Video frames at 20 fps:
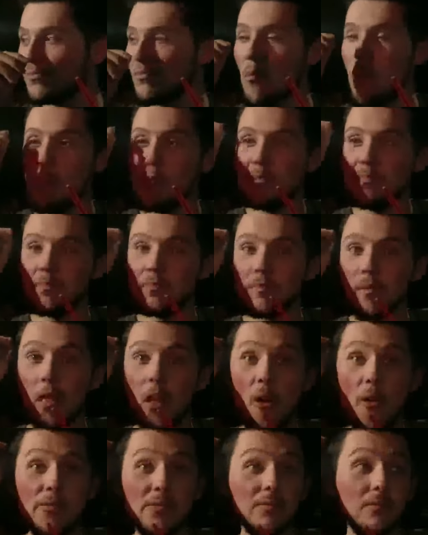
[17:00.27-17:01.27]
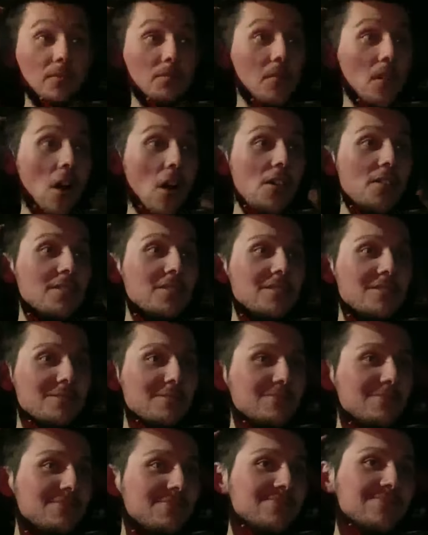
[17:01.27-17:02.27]
We had one of the biggest fights ever.
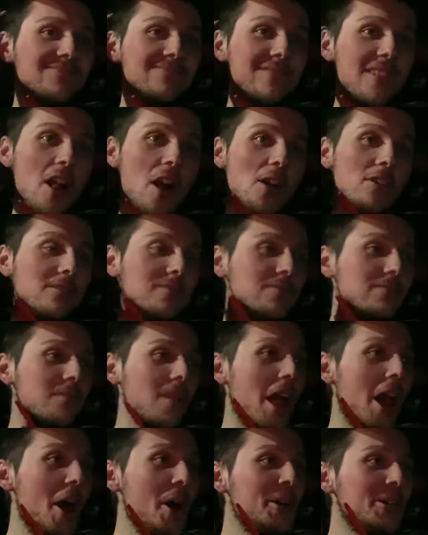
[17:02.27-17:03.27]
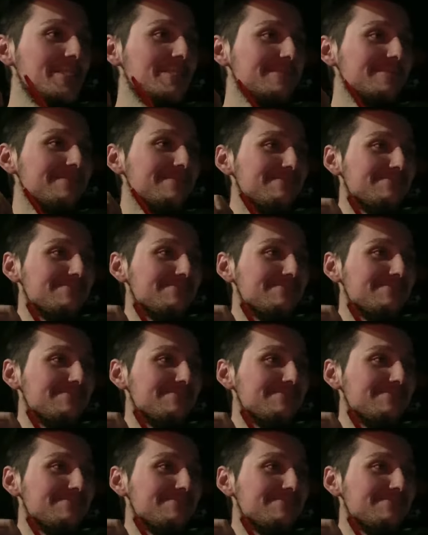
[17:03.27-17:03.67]
Catch a bottle shirt, bottle